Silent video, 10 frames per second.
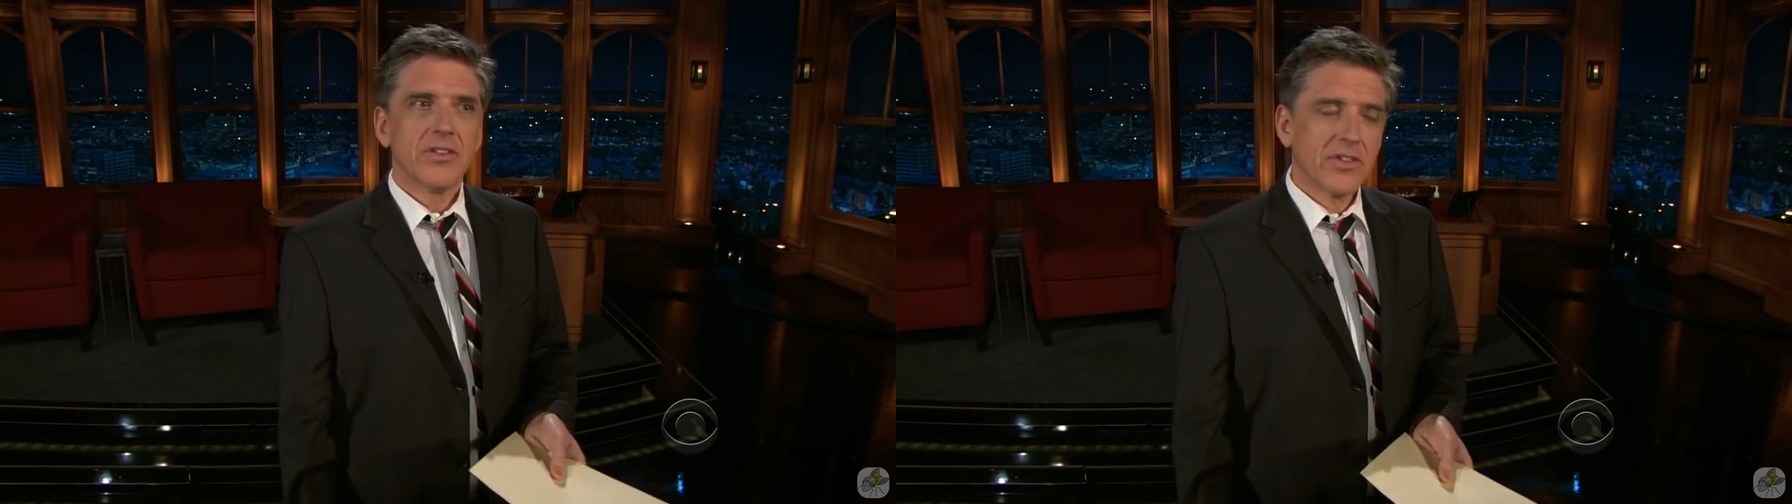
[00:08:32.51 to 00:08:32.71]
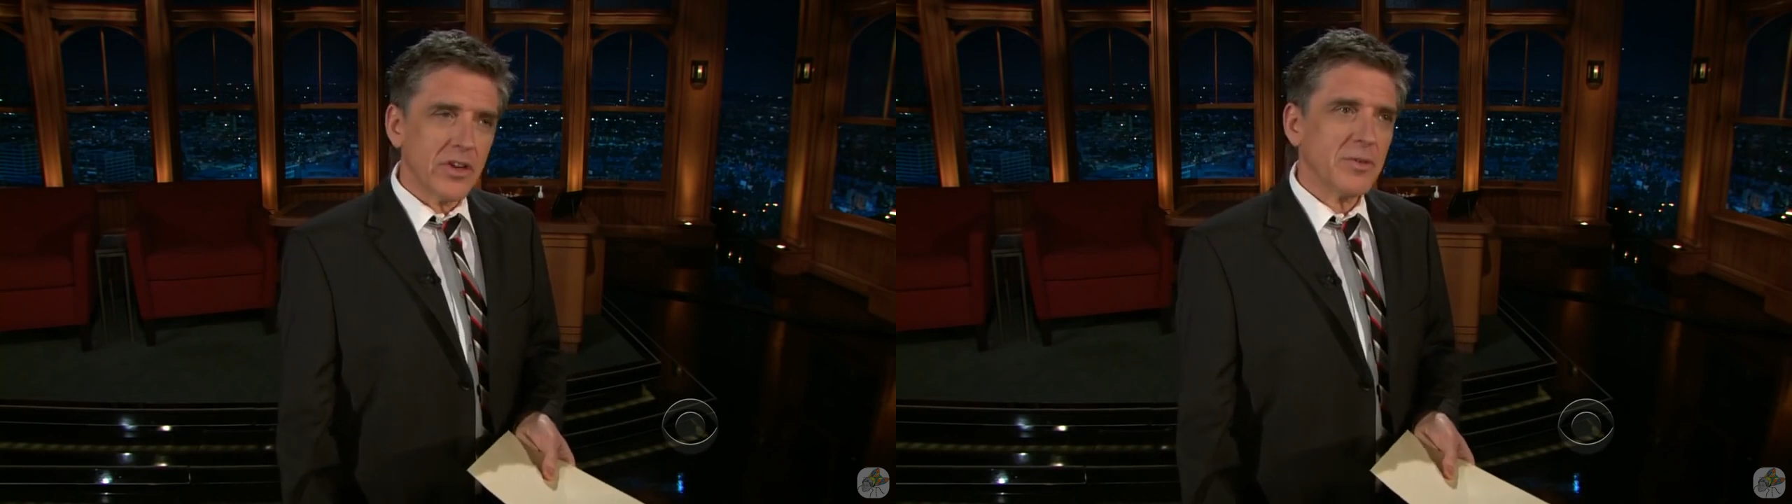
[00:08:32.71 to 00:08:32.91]

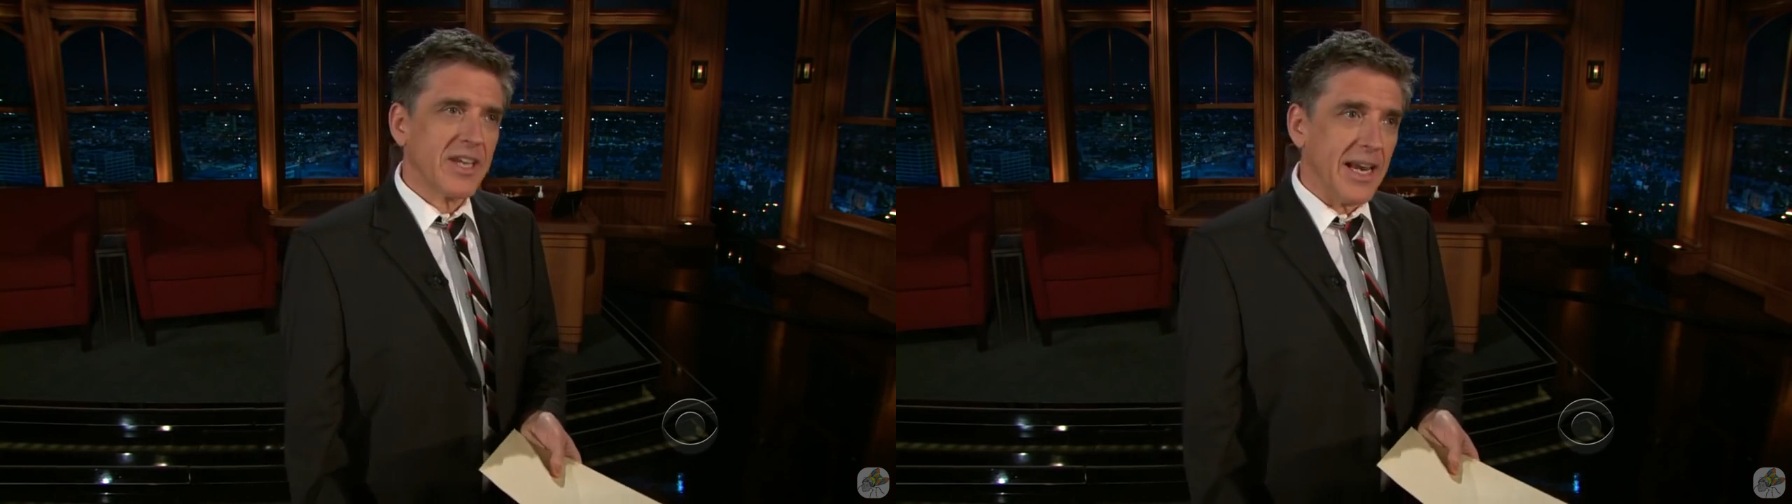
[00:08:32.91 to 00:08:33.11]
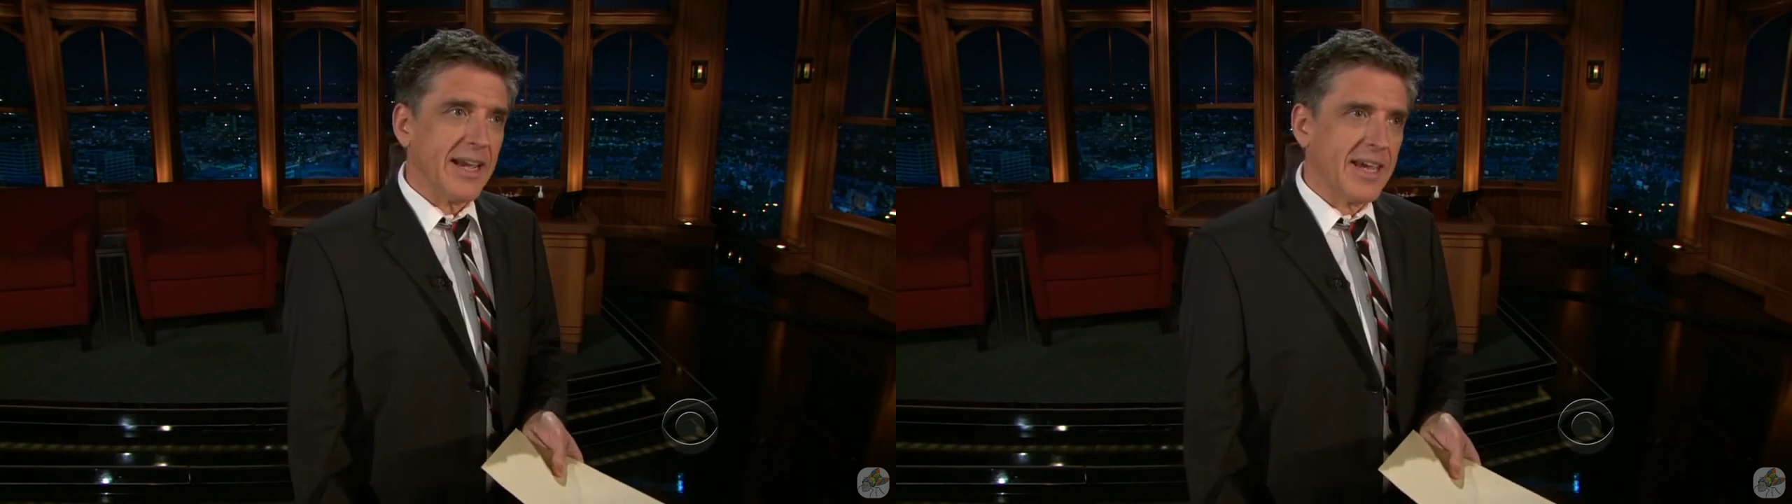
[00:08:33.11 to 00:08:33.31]
Excuse me,
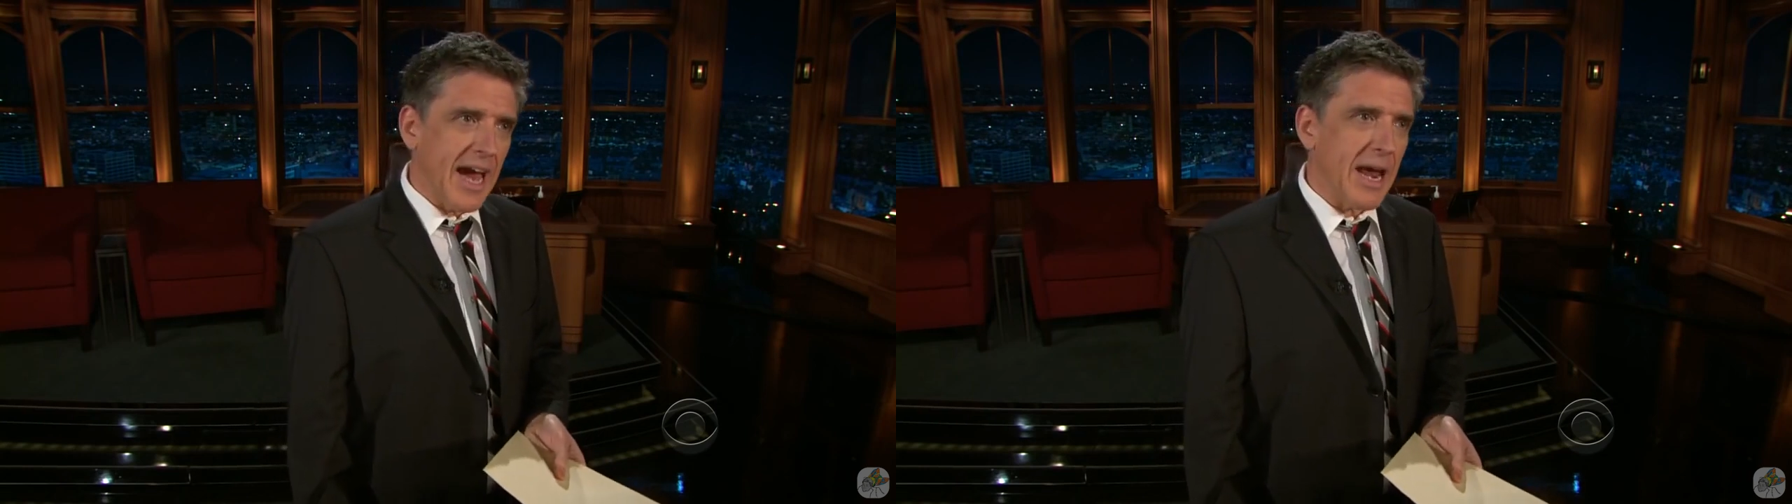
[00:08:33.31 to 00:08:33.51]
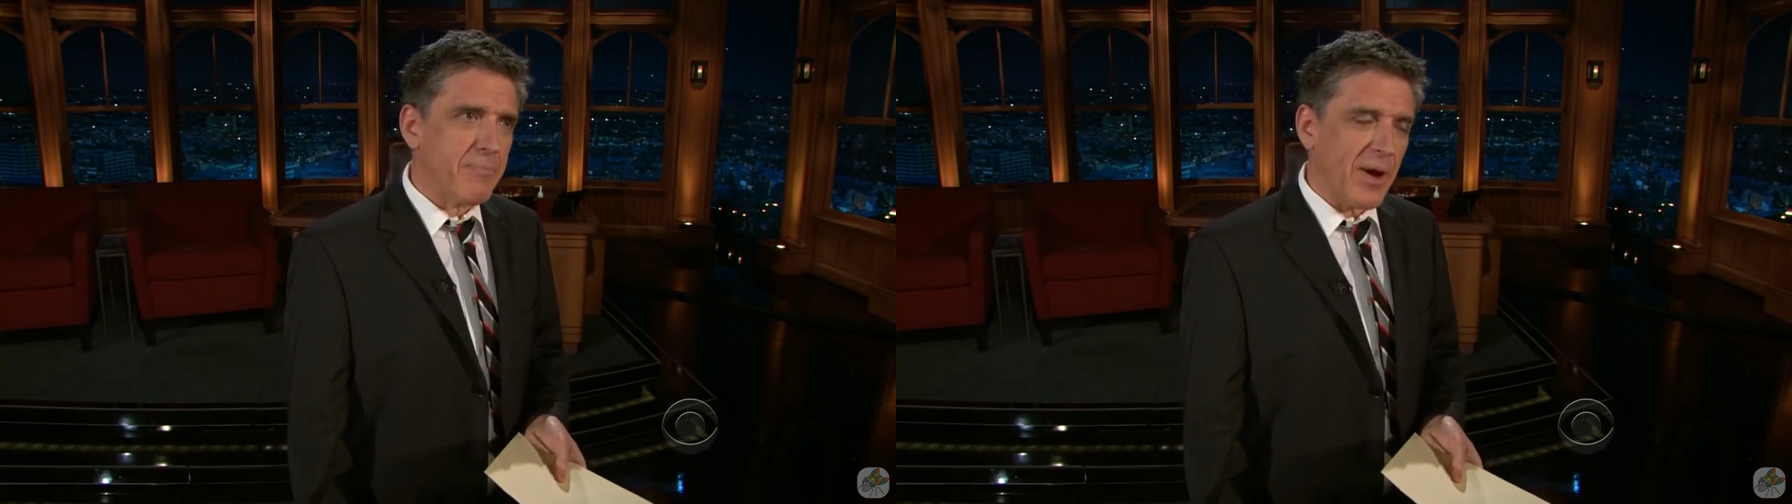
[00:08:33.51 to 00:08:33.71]
can I
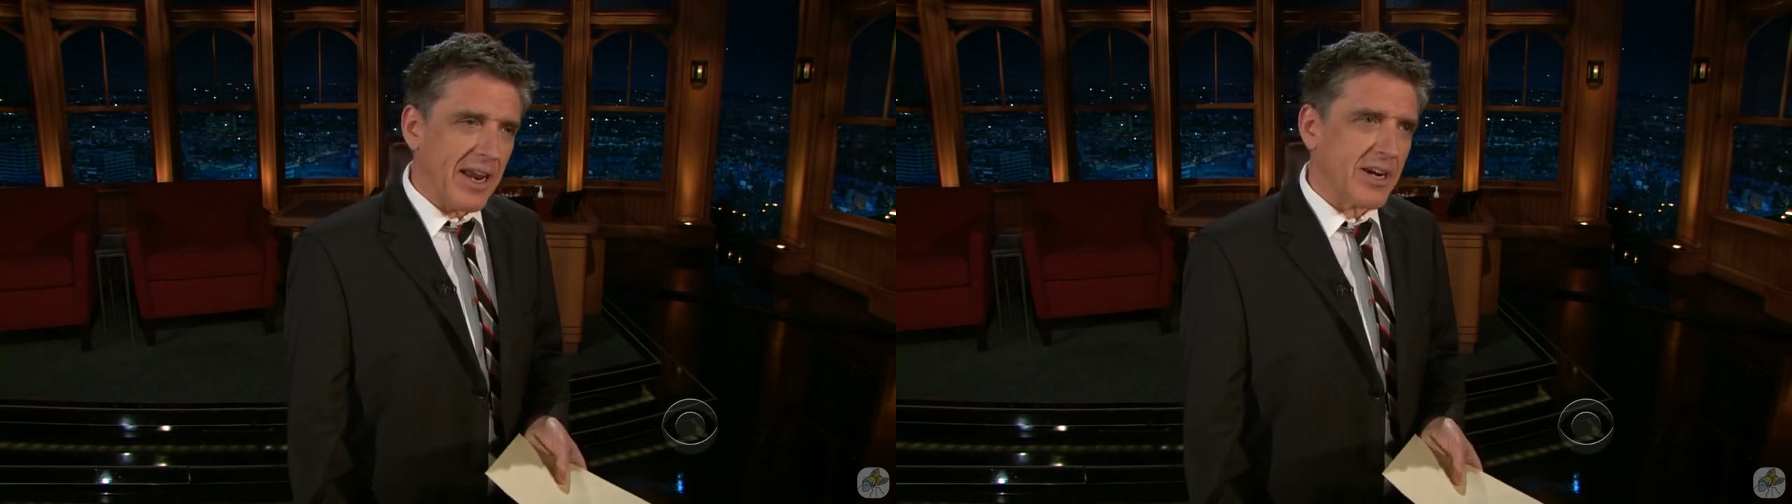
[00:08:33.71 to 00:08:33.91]
get a bit